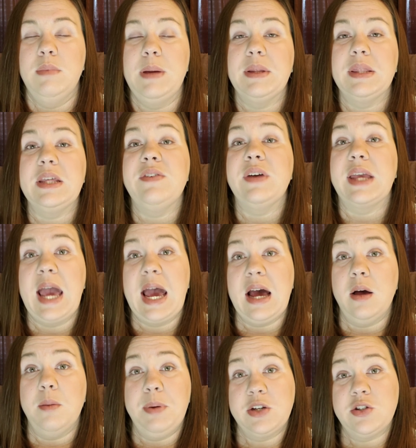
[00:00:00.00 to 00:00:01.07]
maybe leave a
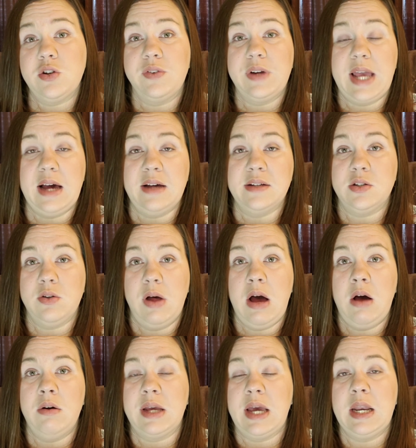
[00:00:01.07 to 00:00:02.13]
cat a picture of a castle
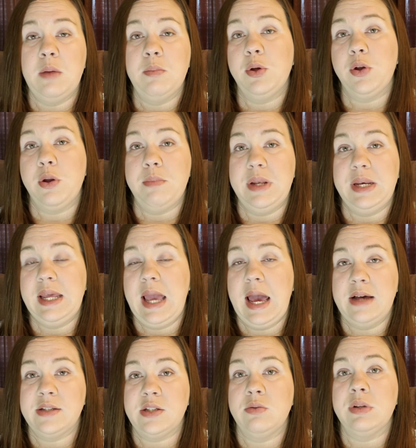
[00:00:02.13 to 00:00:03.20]
out and kind of build a mini
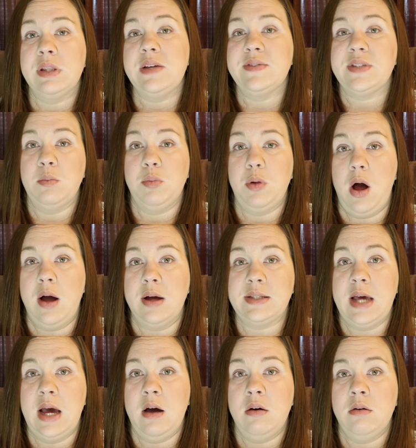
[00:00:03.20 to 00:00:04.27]
castle and leave some
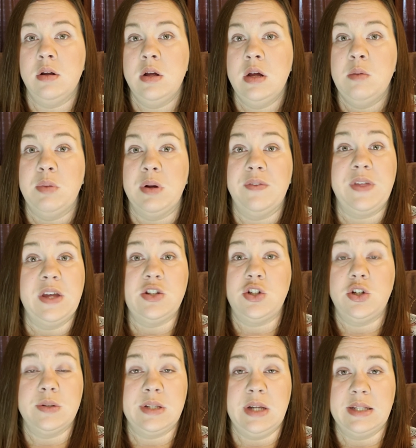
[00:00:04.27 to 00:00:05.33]
blocks out. But if they
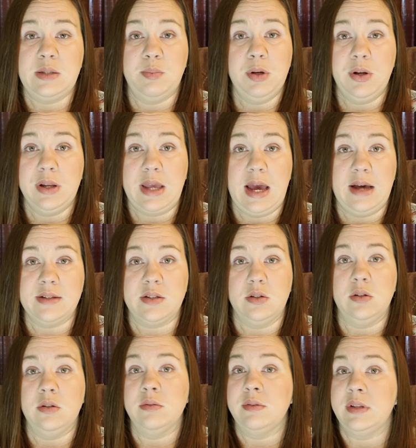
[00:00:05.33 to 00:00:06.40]
choose not to build a
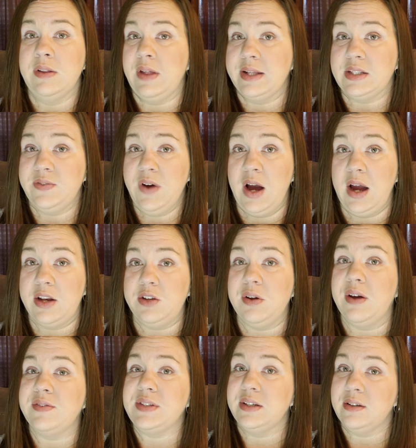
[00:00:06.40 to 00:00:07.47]
castle, then that's fine. You
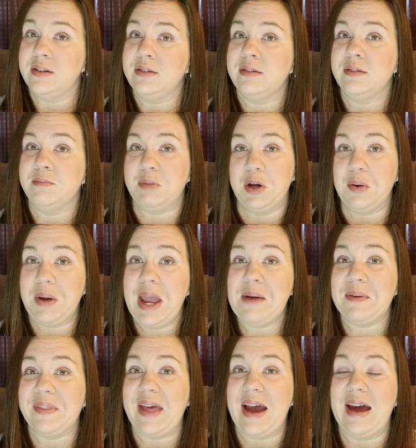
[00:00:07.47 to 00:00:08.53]
have to be
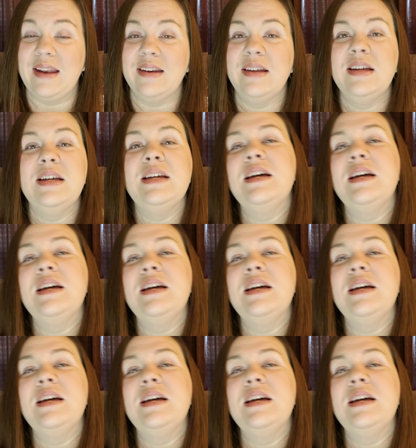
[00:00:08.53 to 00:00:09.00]
okay with that.